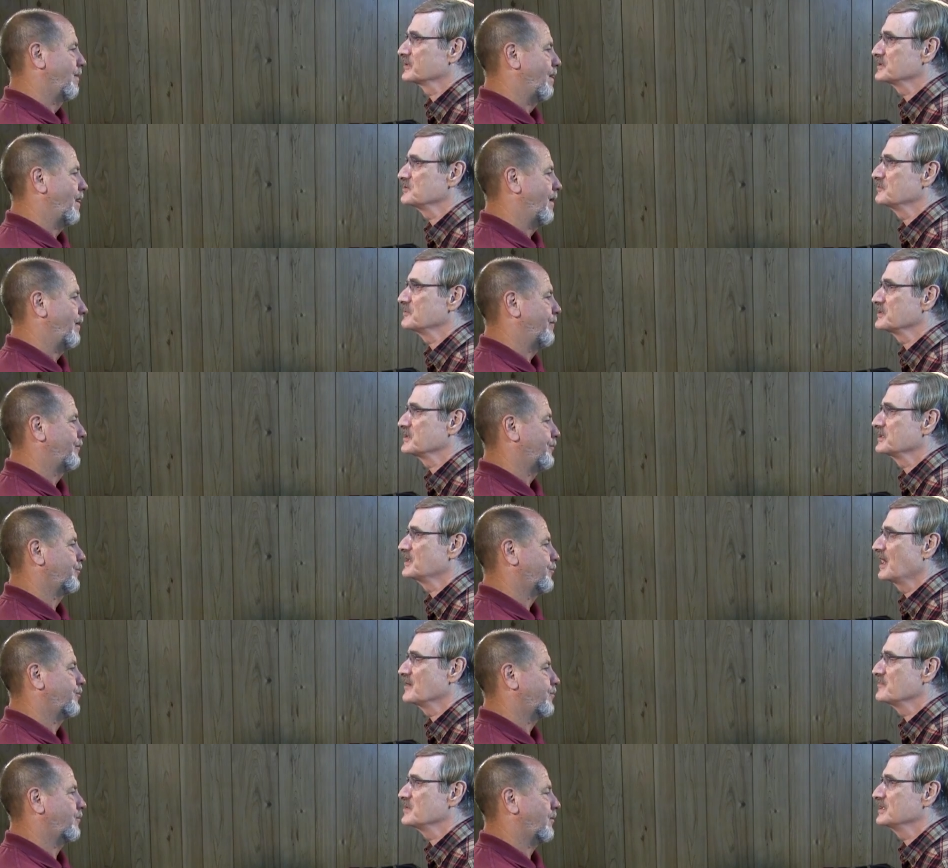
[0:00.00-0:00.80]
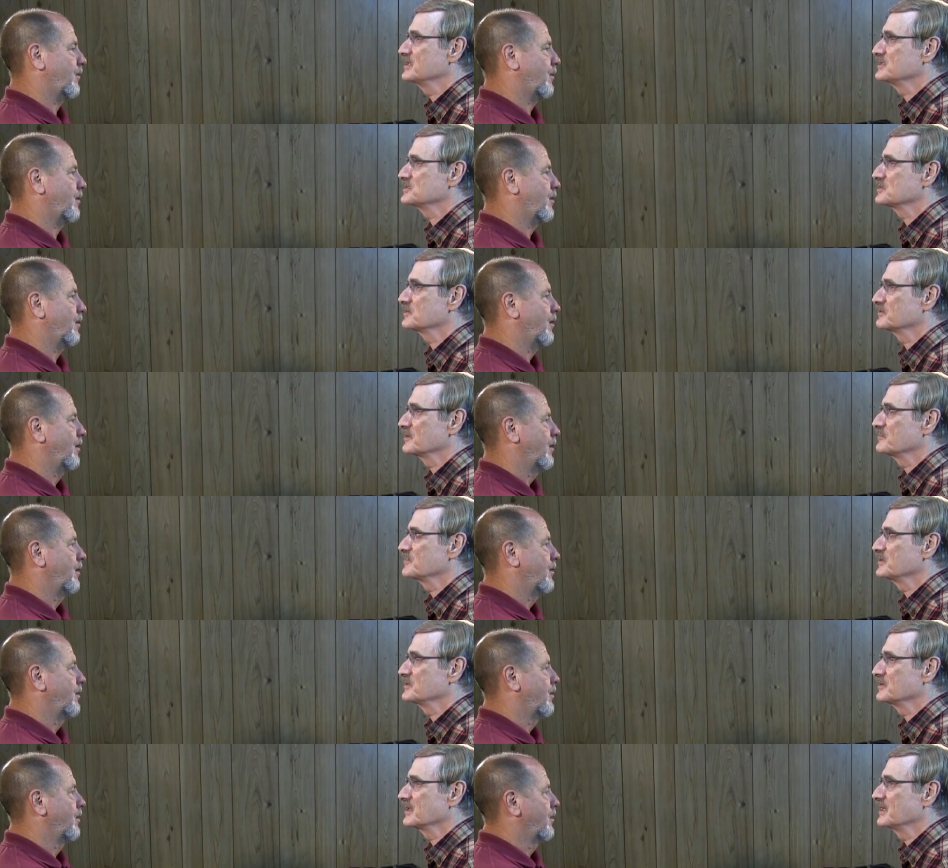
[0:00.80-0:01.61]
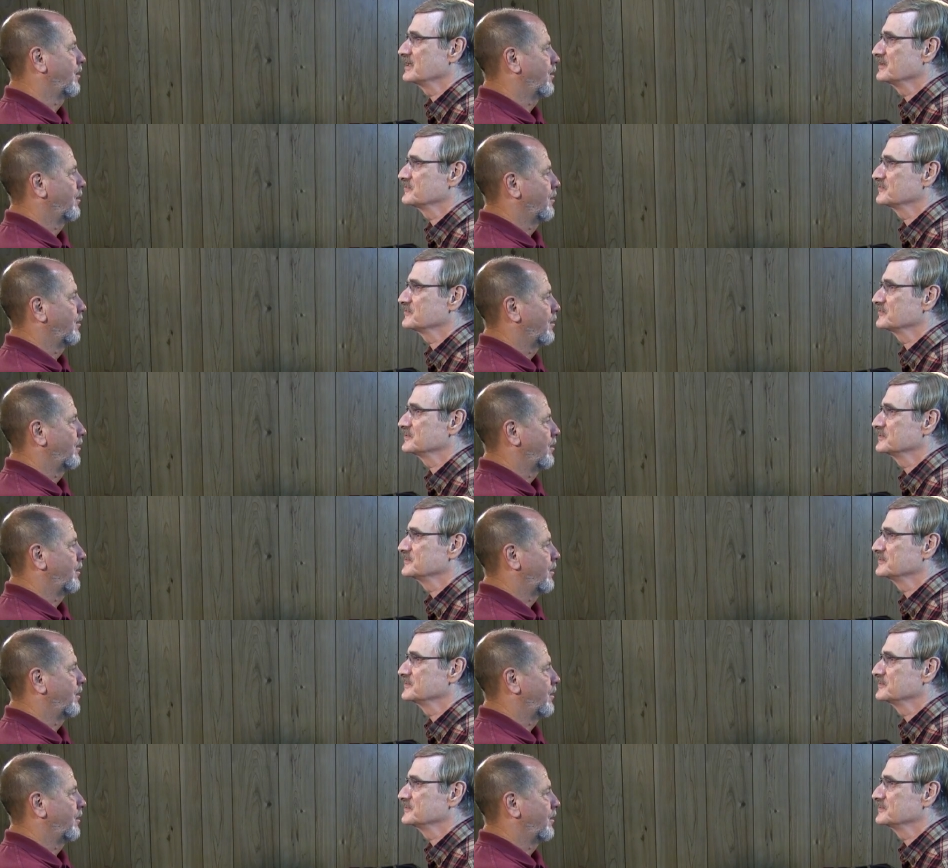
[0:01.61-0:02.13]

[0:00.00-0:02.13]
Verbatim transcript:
Speaker 1: were you when the diabetes showed up in your life?